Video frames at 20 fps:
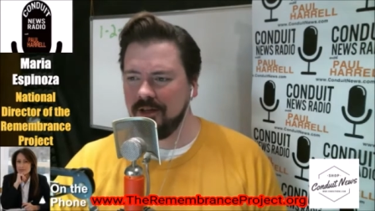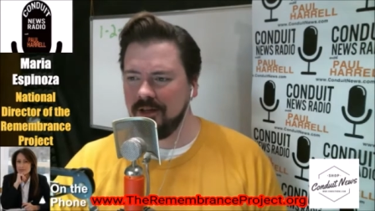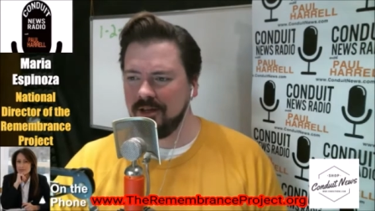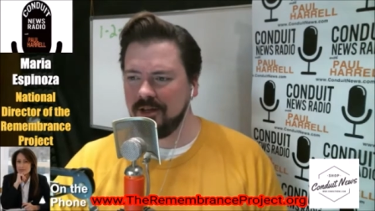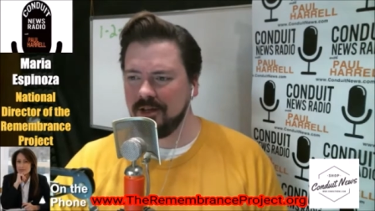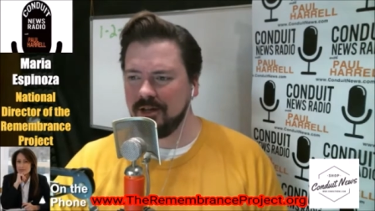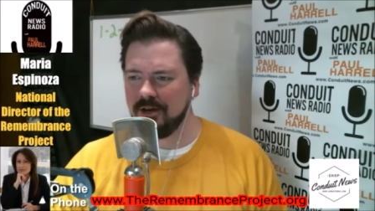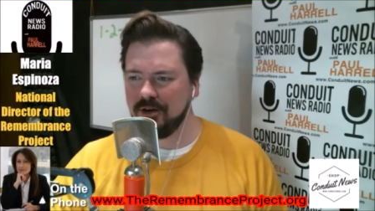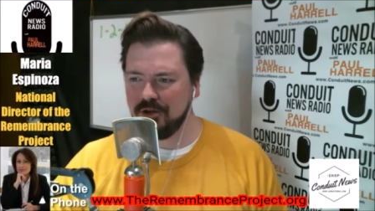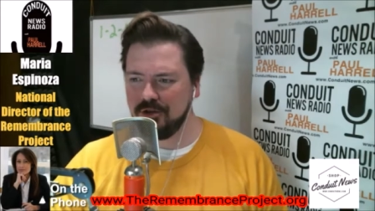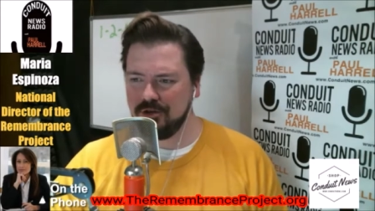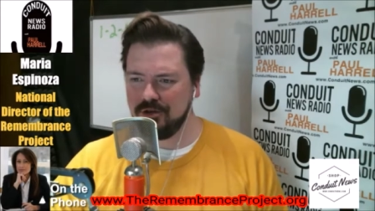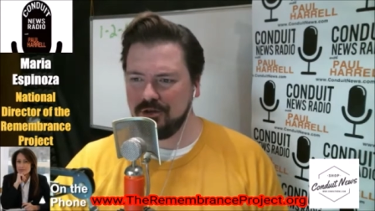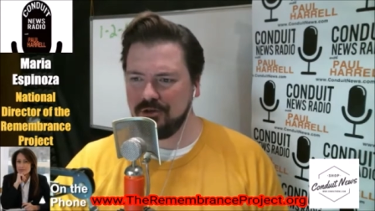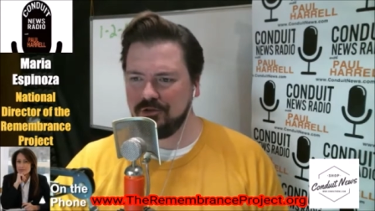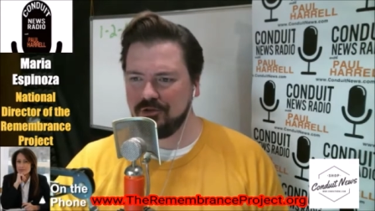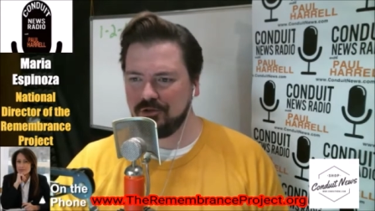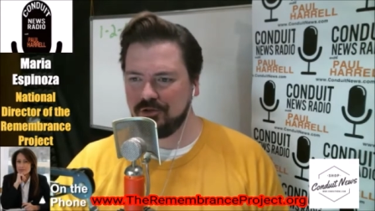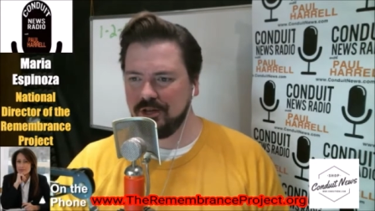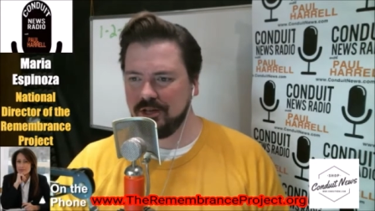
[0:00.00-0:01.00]
You know, you
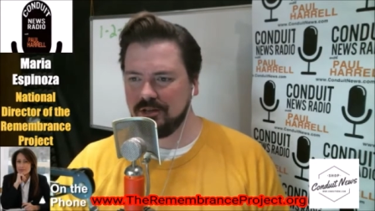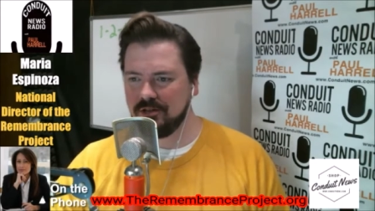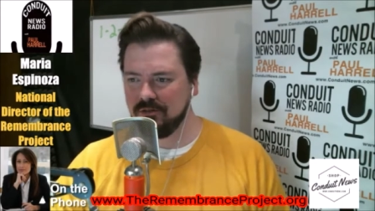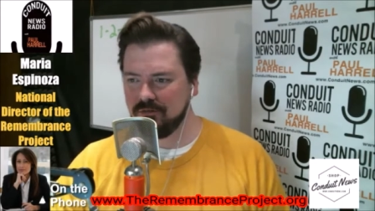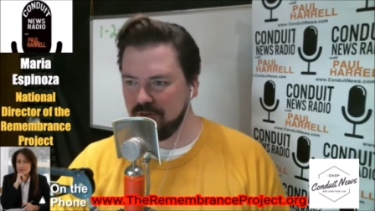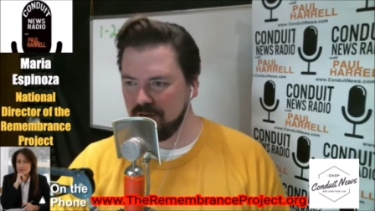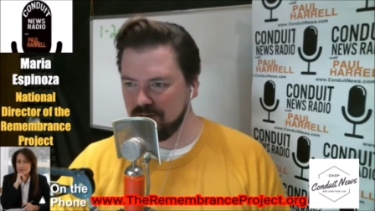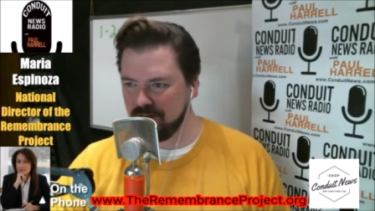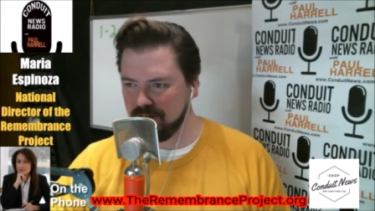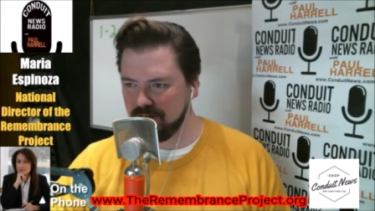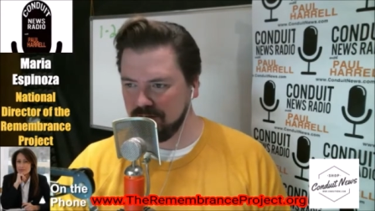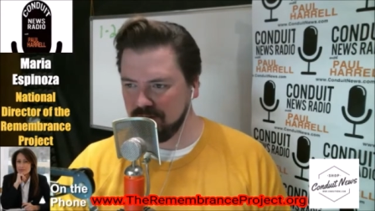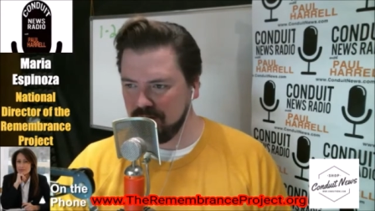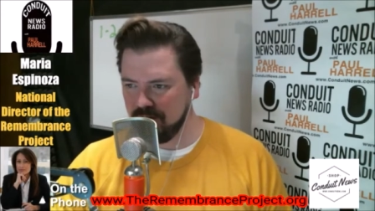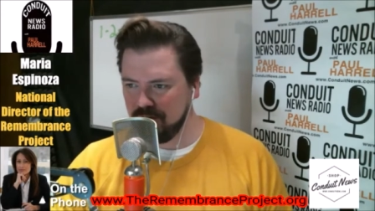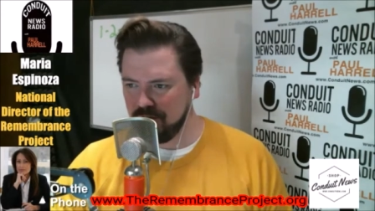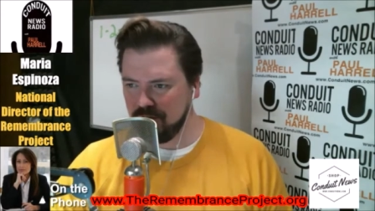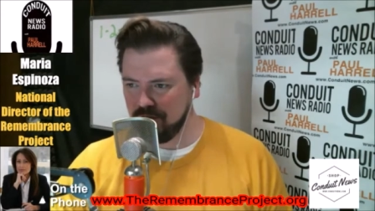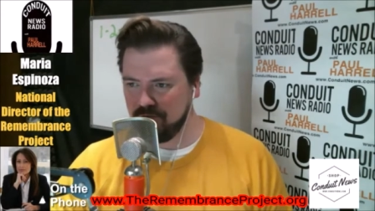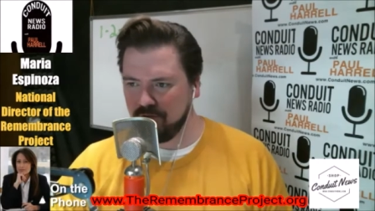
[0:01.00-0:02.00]
just get the feeling
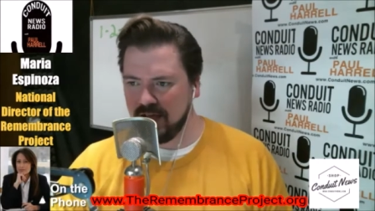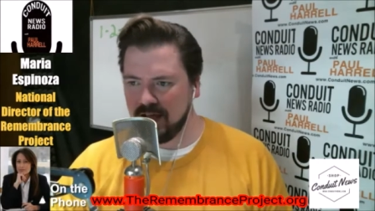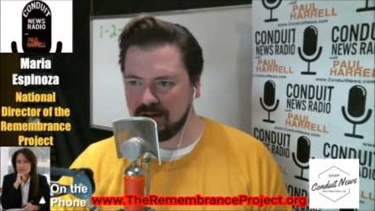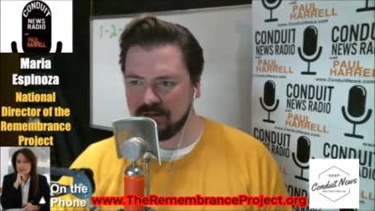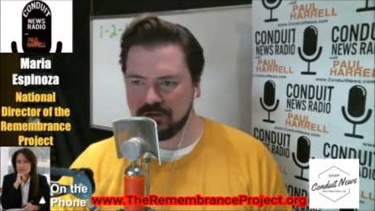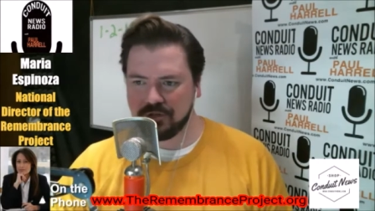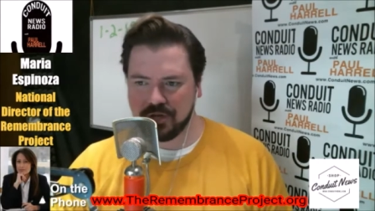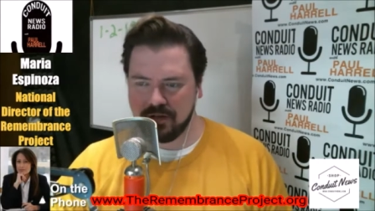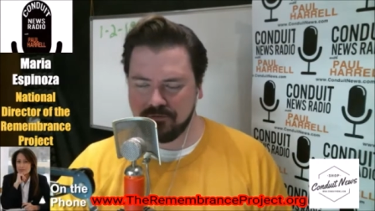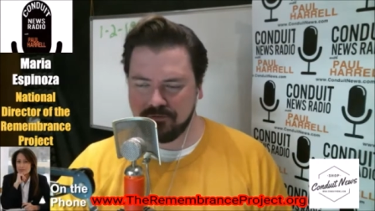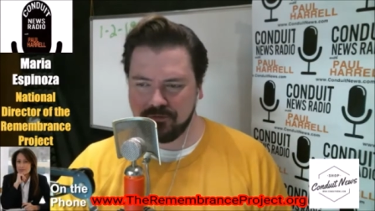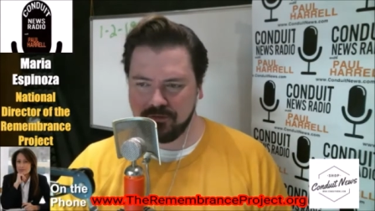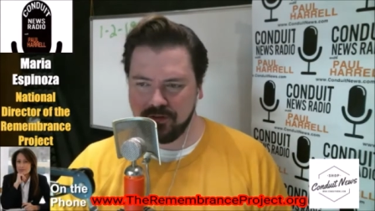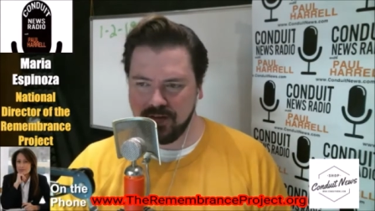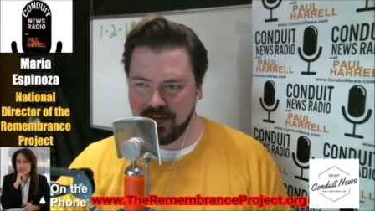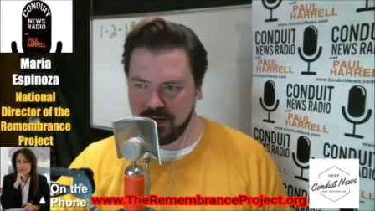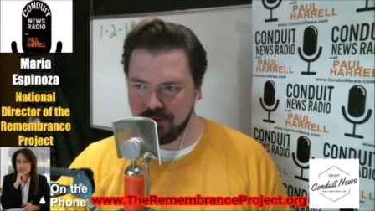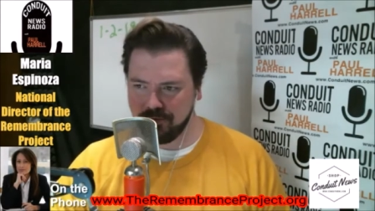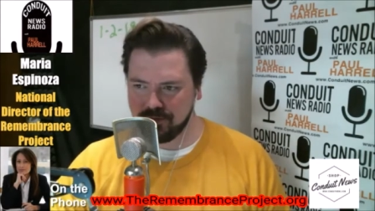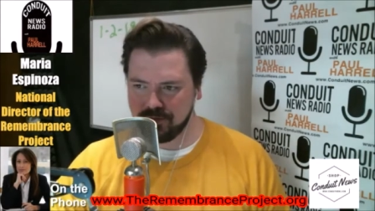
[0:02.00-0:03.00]
you've got Jeff
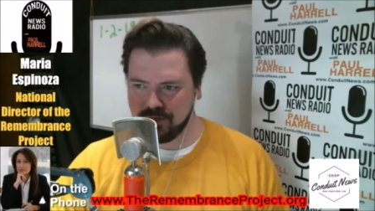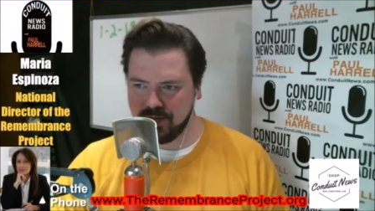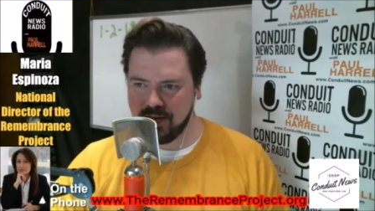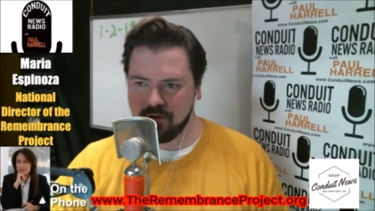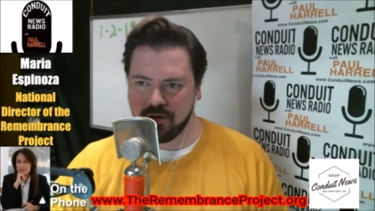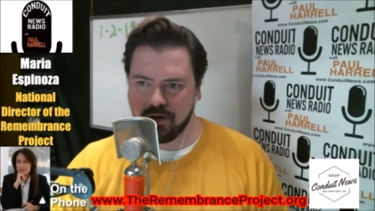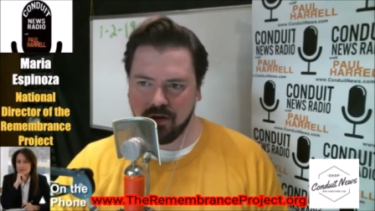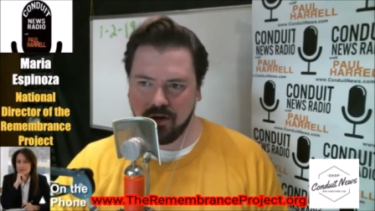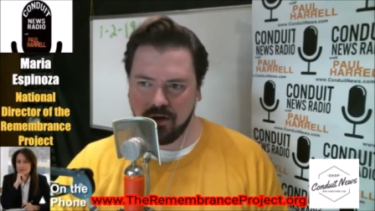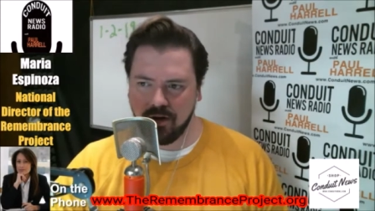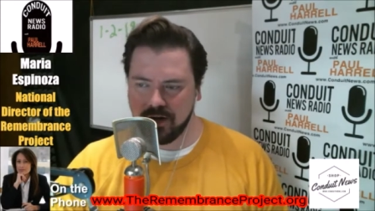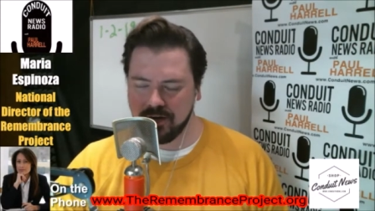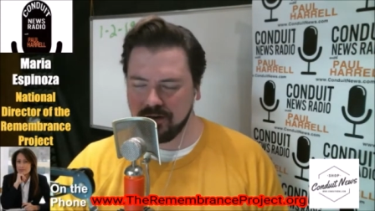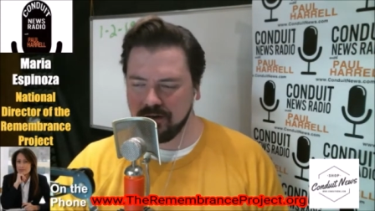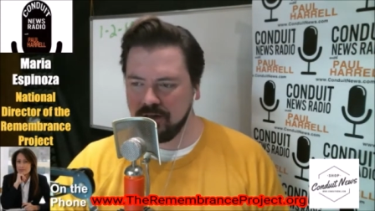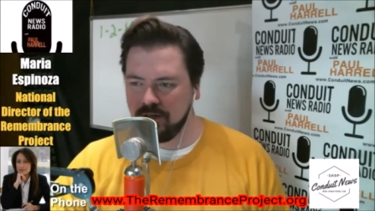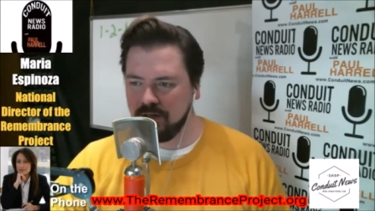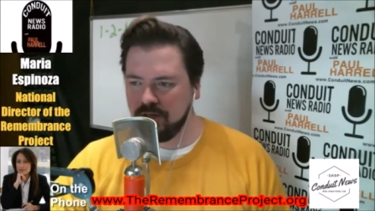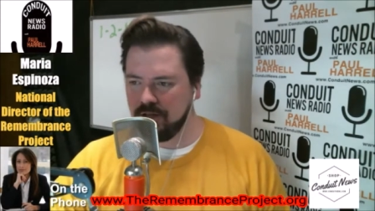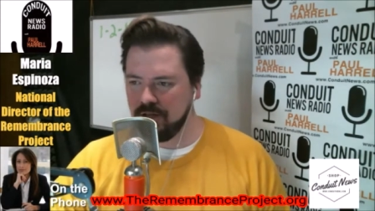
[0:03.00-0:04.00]
Flake, who's now gone.
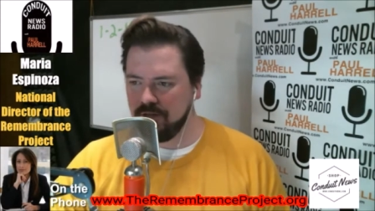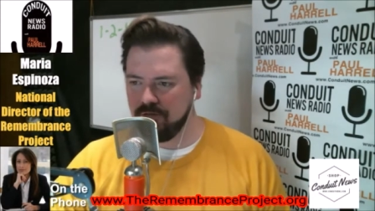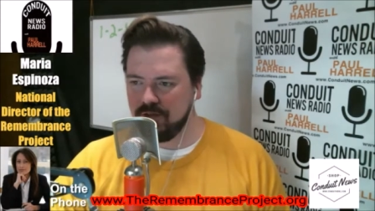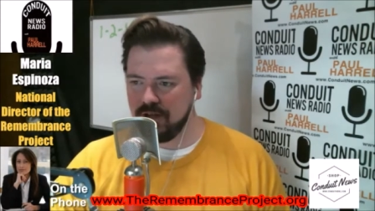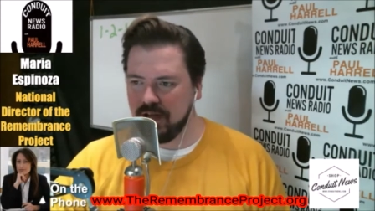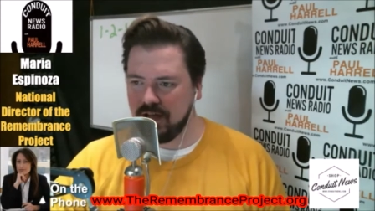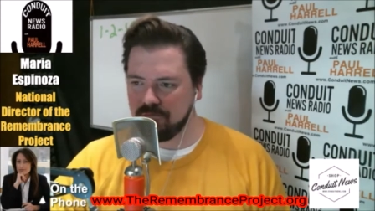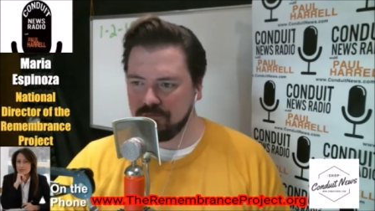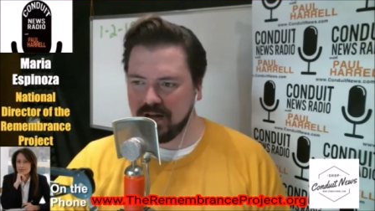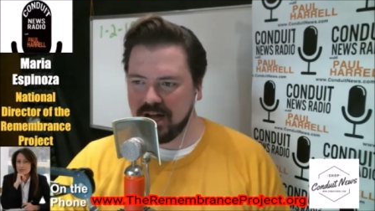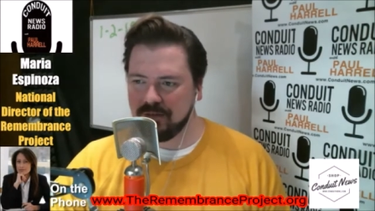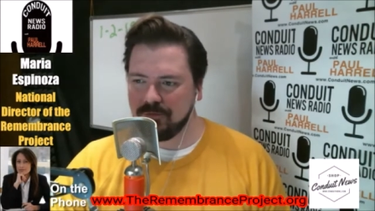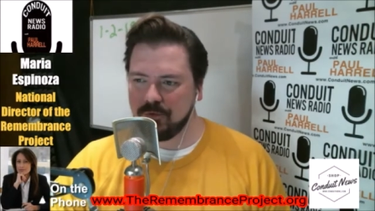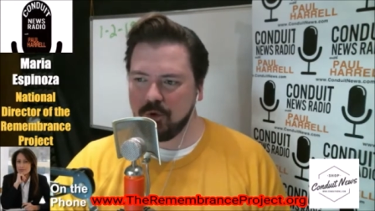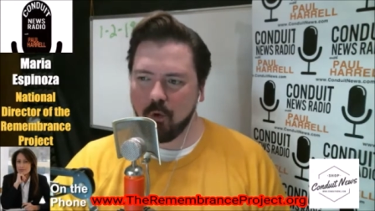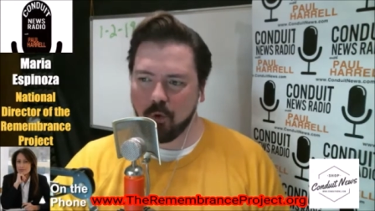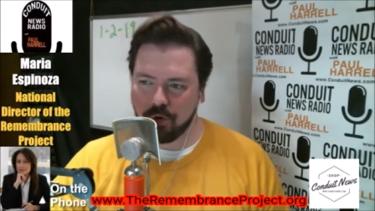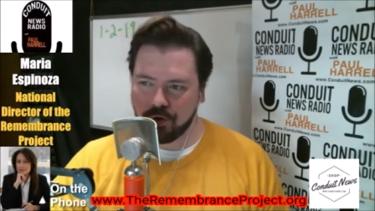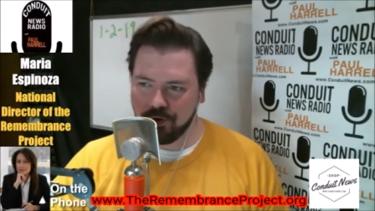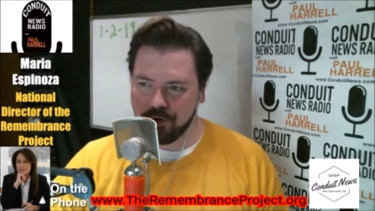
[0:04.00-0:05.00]
You've got Bob
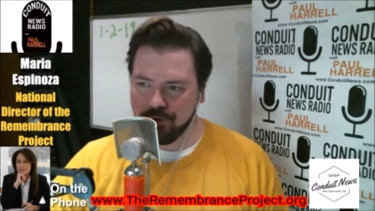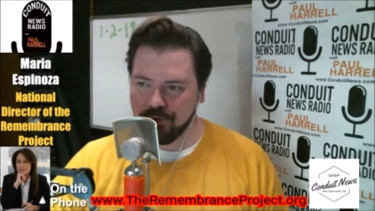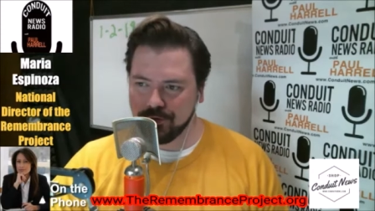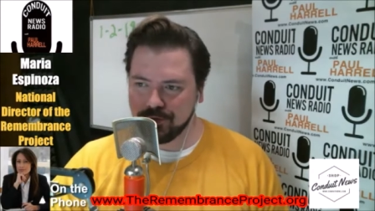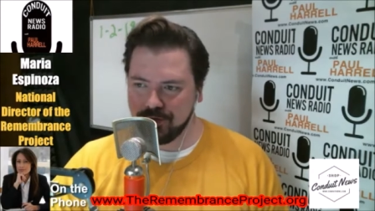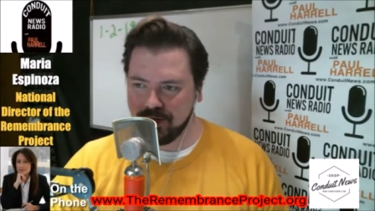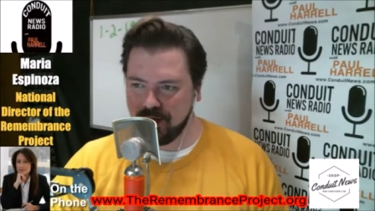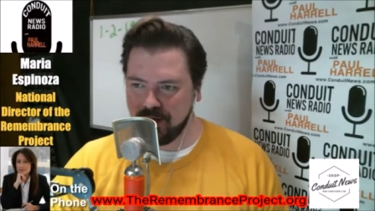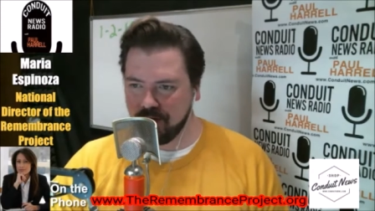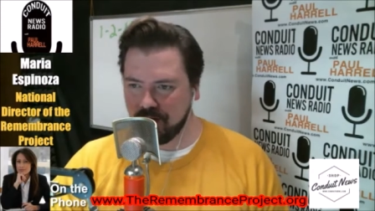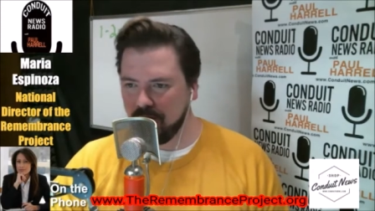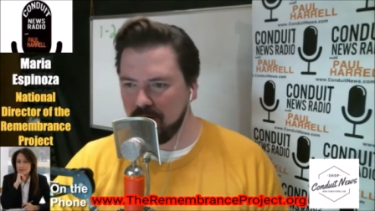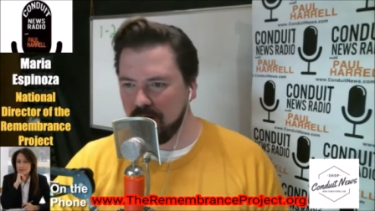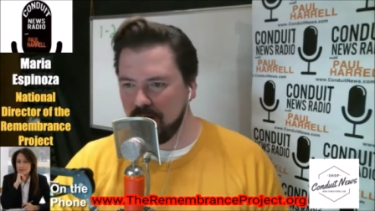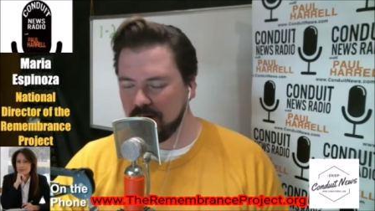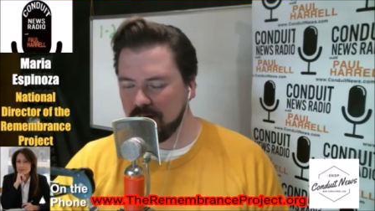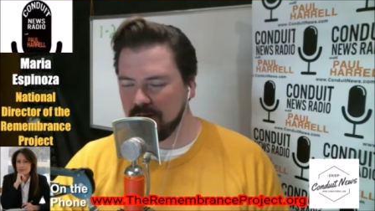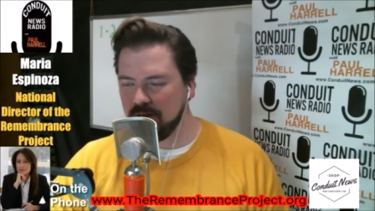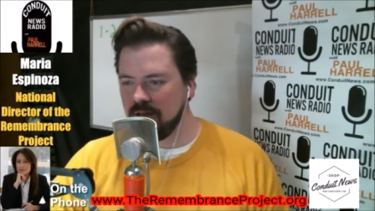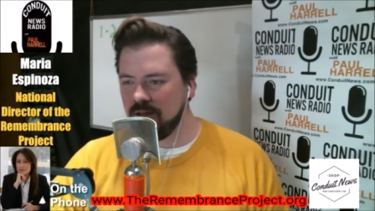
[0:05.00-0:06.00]
Corker, who's now
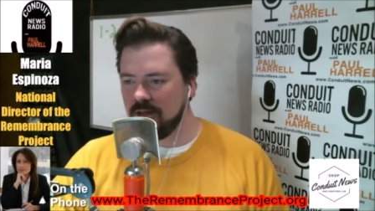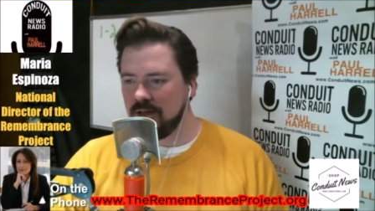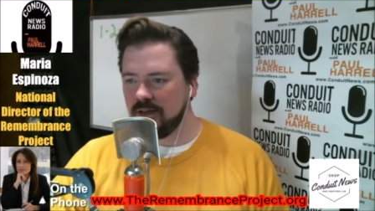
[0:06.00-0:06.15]
gone.